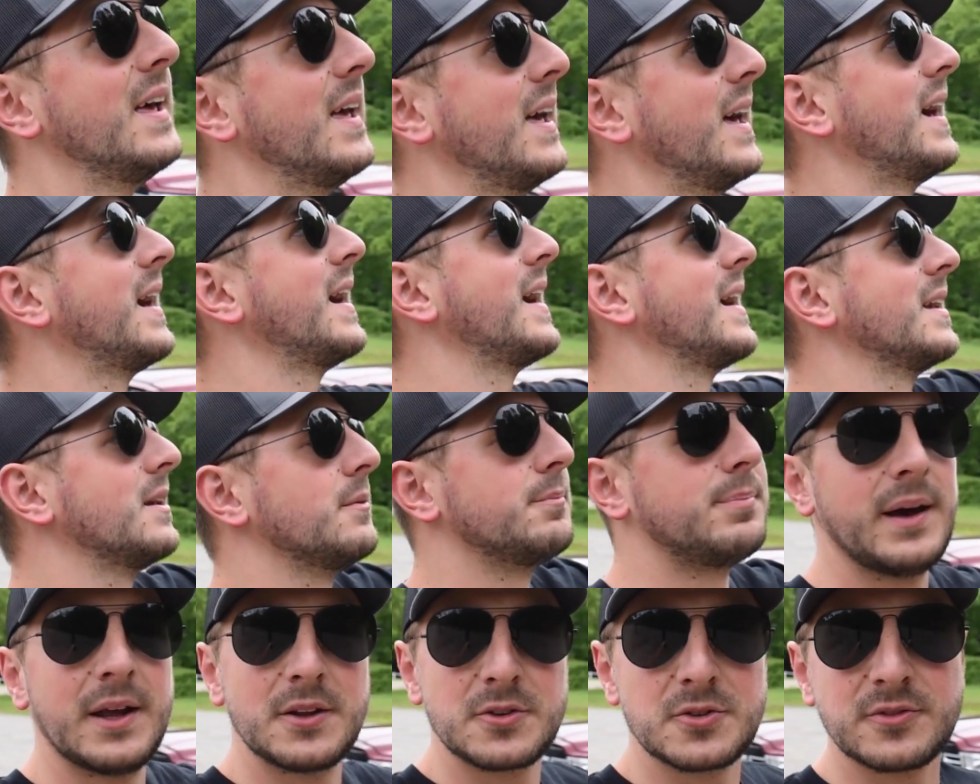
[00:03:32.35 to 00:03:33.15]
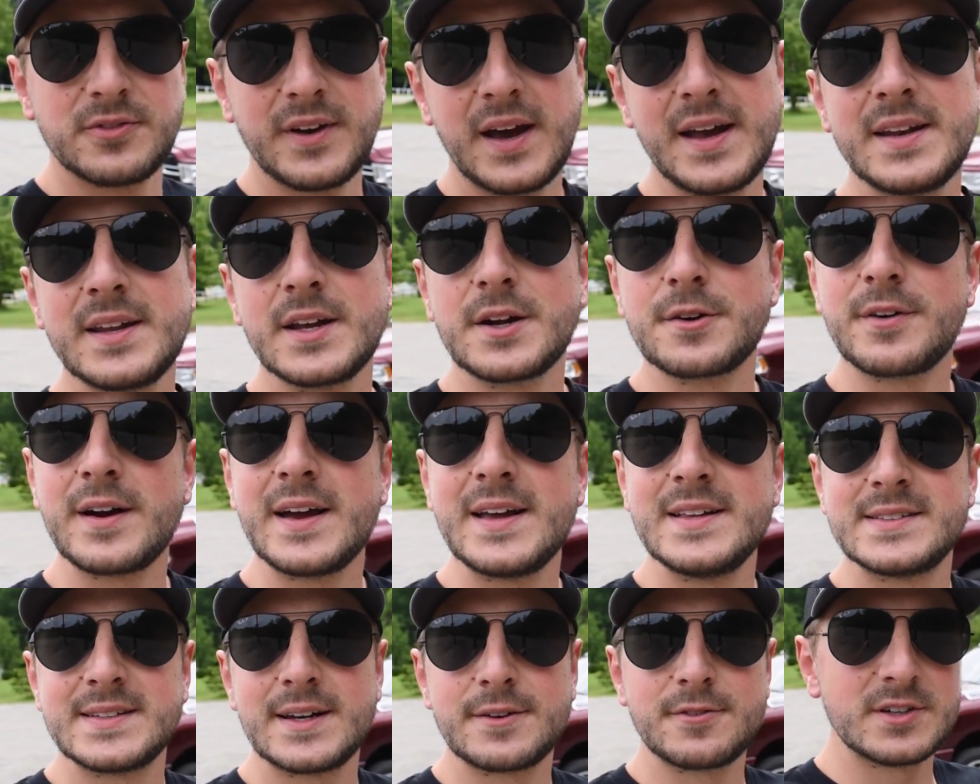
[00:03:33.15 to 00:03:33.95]
And in Pennsylvania it
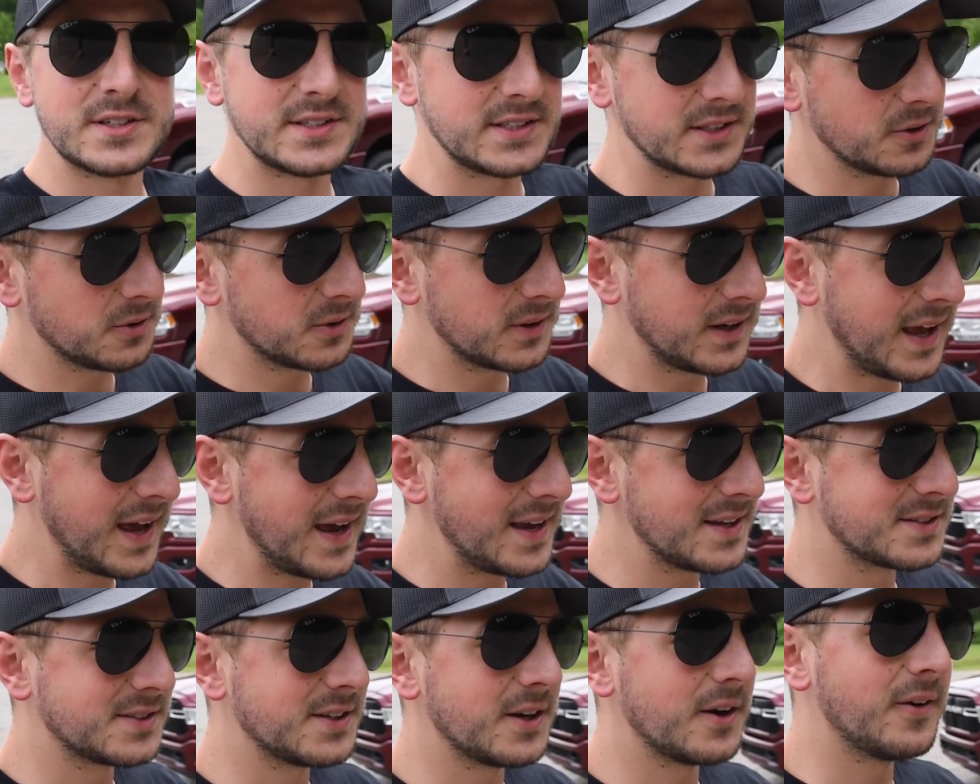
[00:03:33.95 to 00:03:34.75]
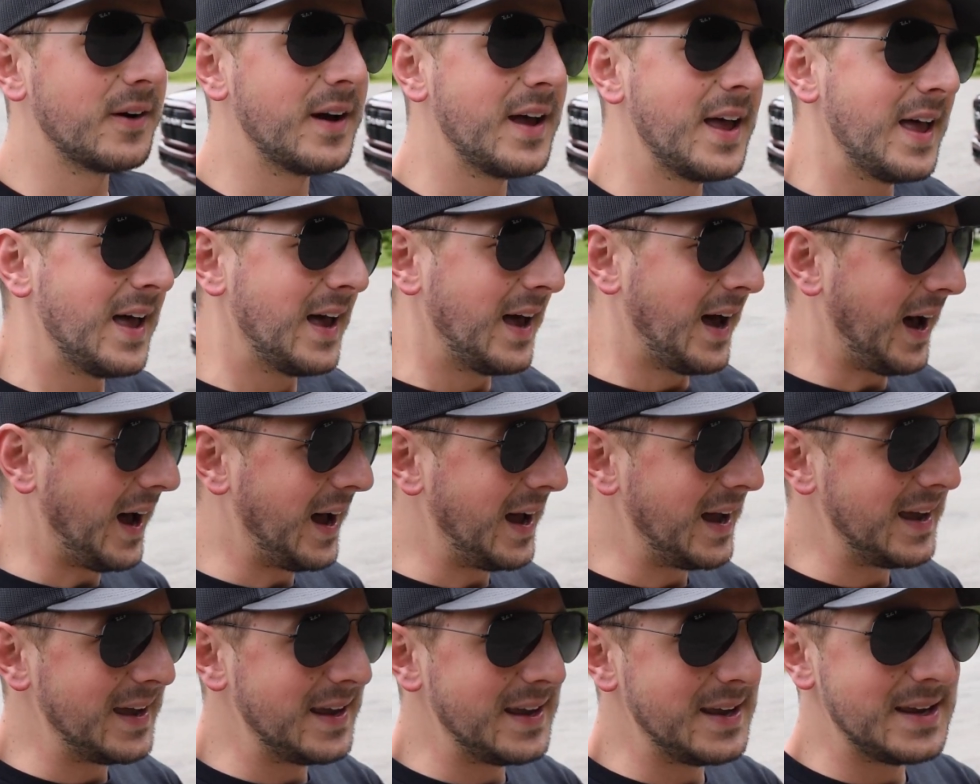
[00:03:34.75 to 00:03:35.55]
rains every single day, so
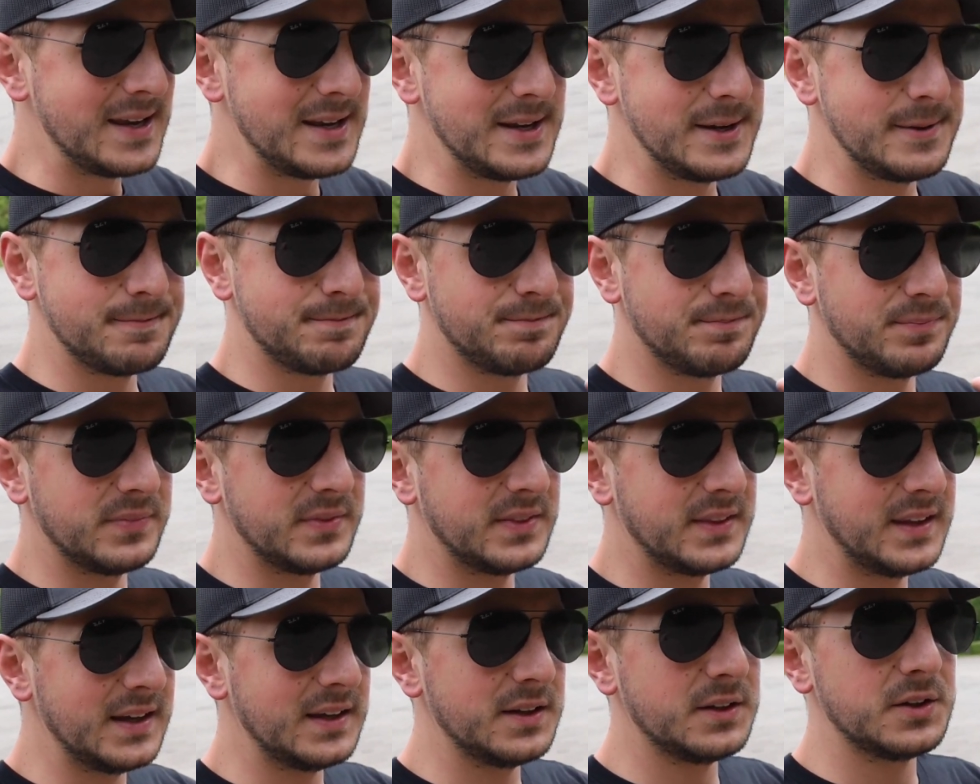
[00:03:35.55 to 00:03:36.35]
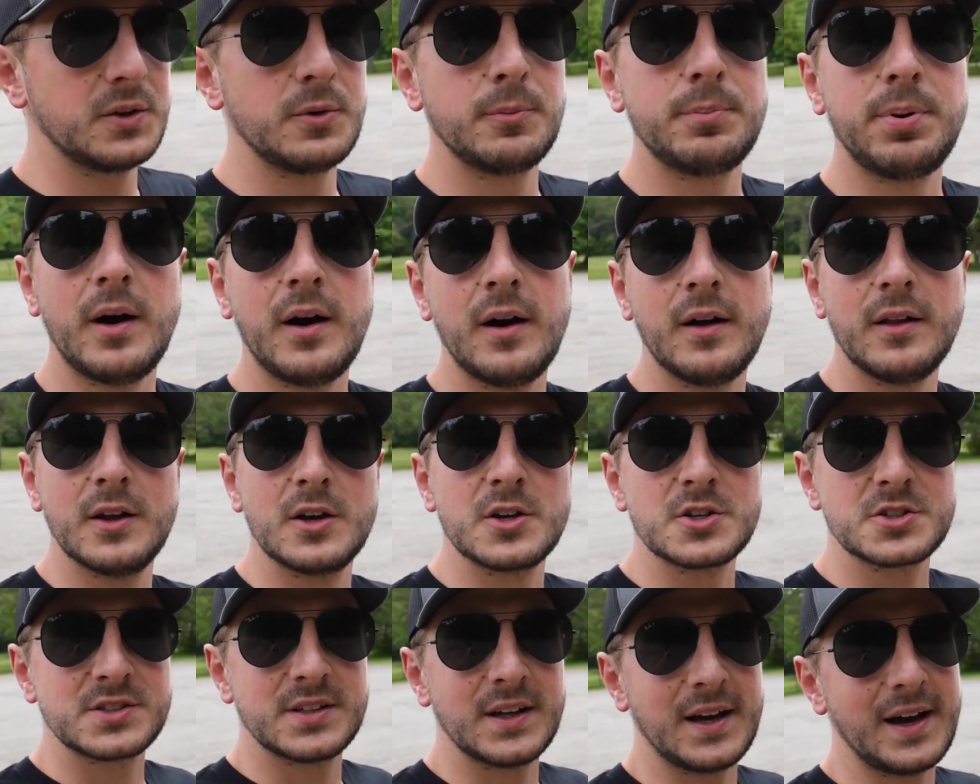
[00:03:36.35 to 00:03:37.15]
I didn't do
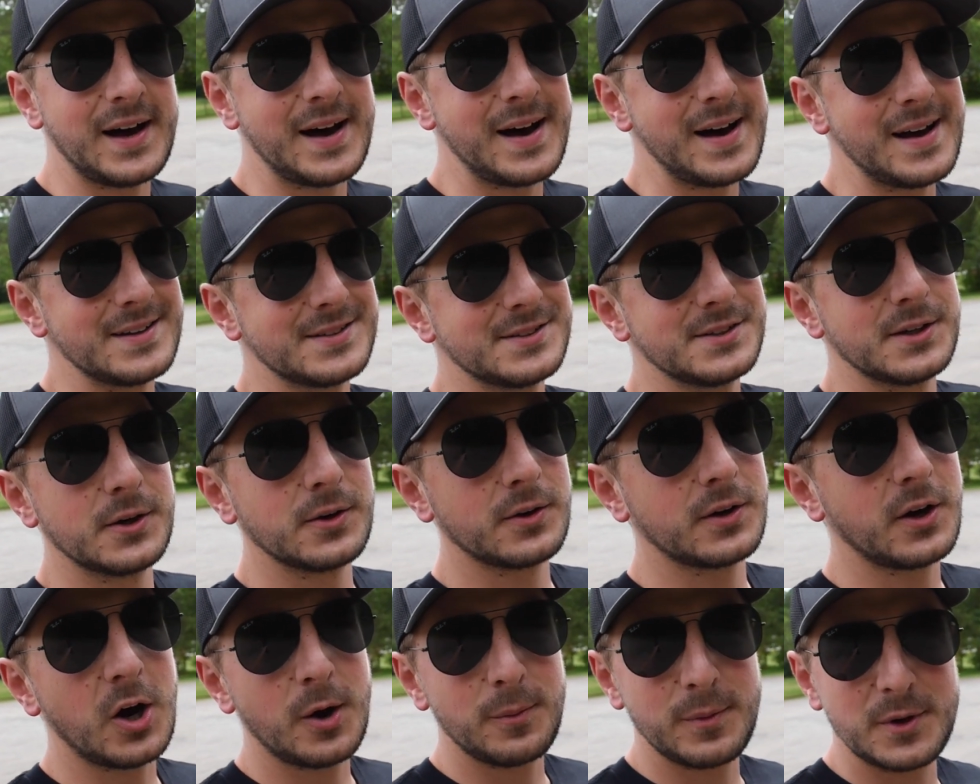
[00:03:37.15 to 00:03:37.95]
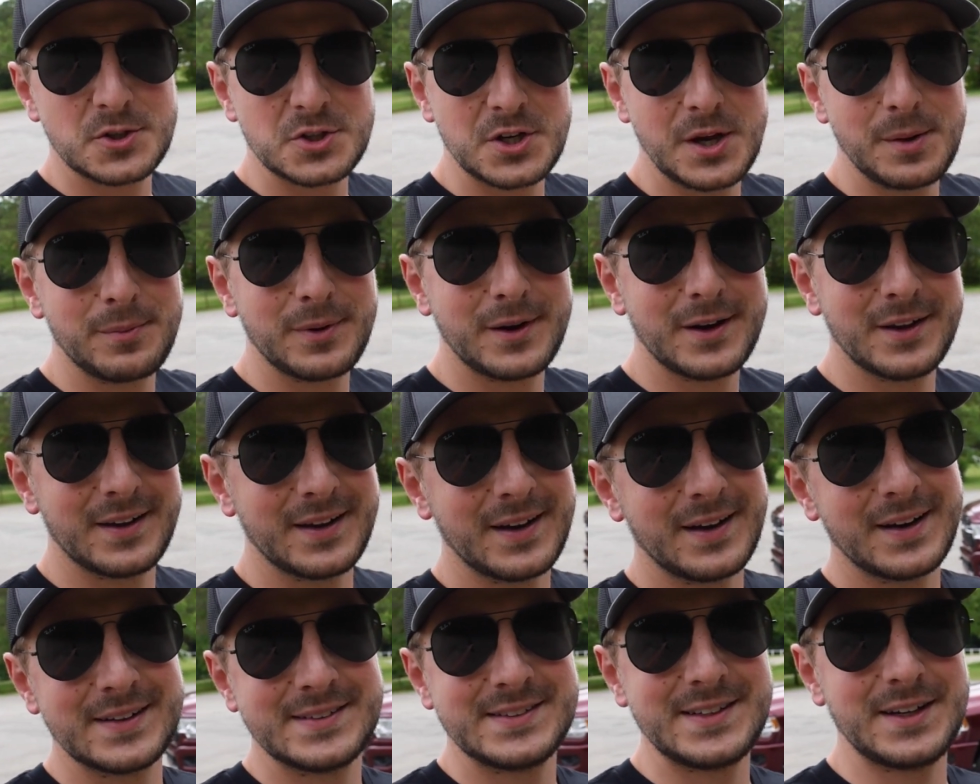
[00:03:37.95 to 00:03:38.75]
polish. So call me cheap because I
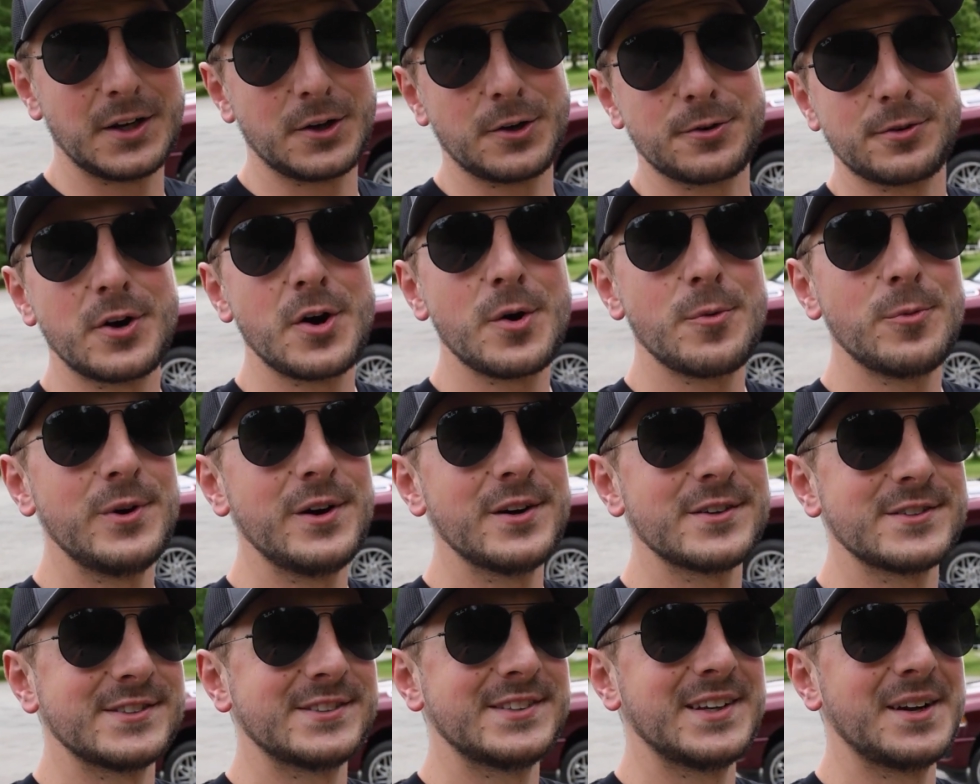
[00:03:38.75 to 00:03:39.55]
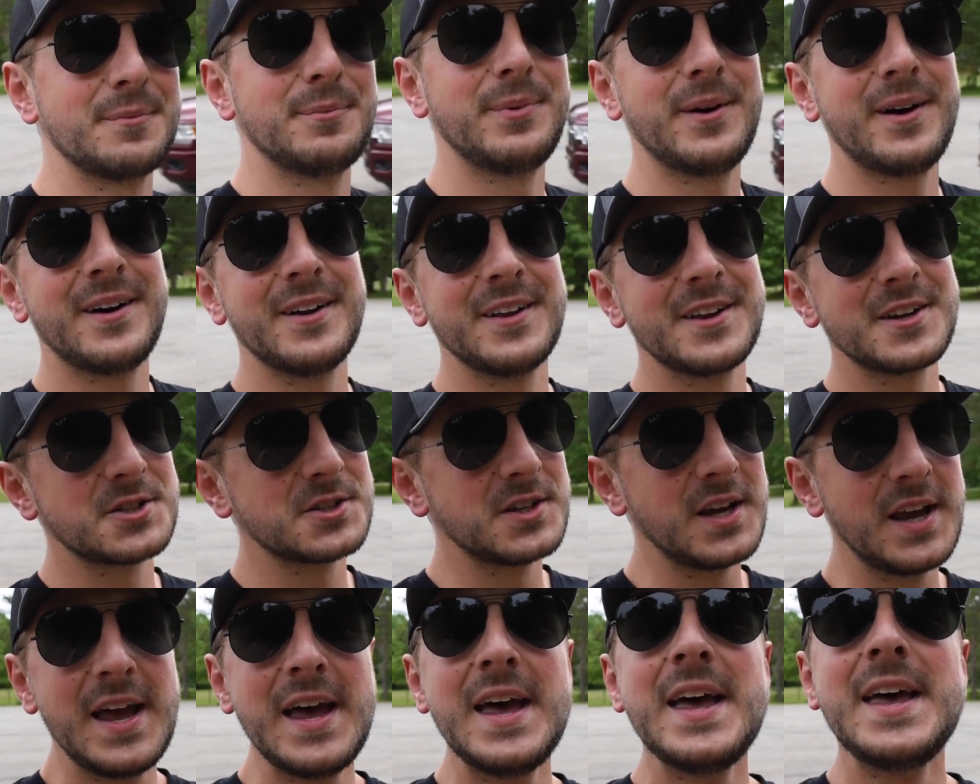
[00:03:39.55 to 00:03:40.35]
got a set of chrome wheels instead of
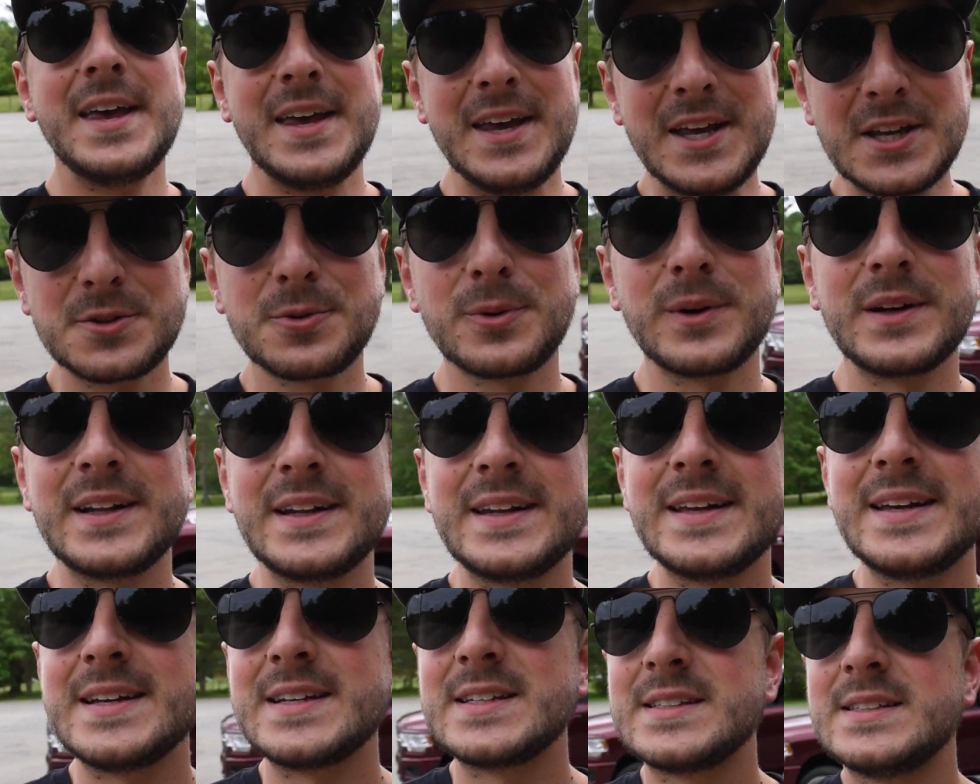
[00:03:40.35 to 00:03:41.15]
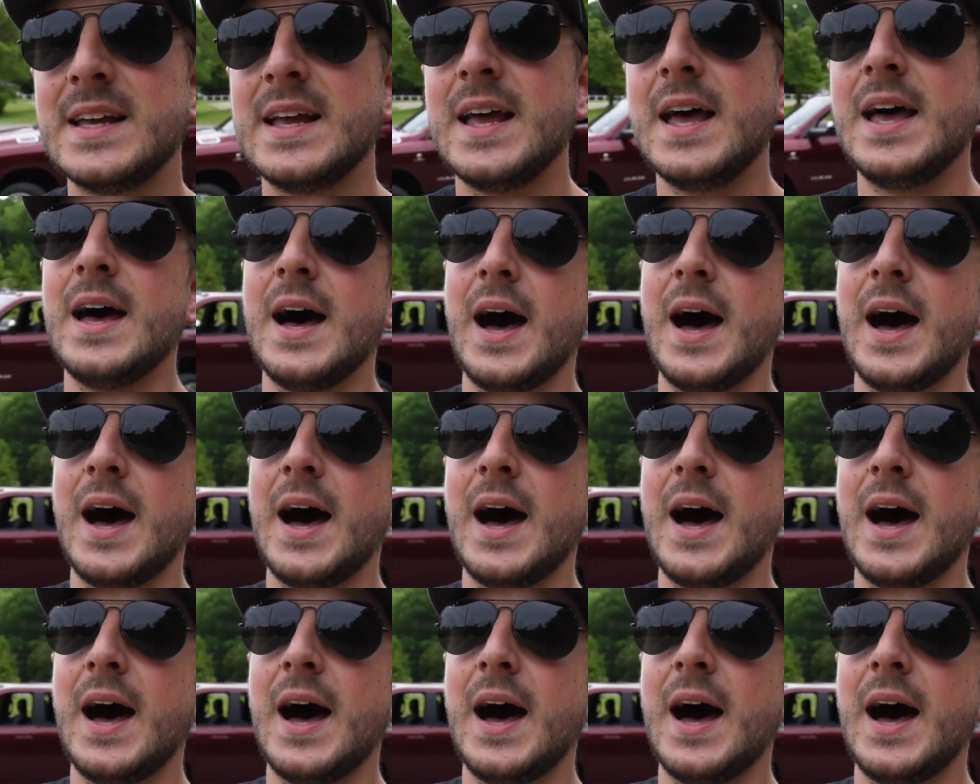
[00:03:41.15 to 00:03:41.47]
polished. It is what it is.